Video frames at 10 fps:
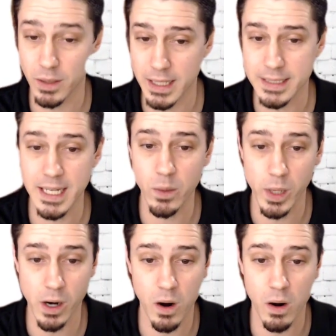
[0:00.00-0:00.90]
So let's say
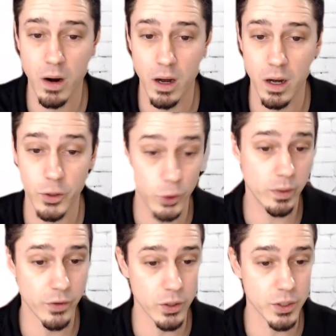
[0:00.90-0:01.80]
we are a
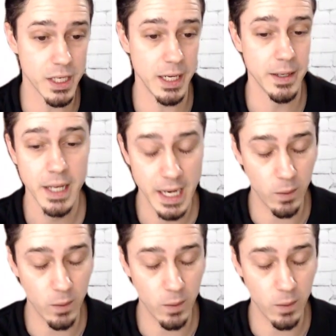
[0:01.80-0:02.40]
university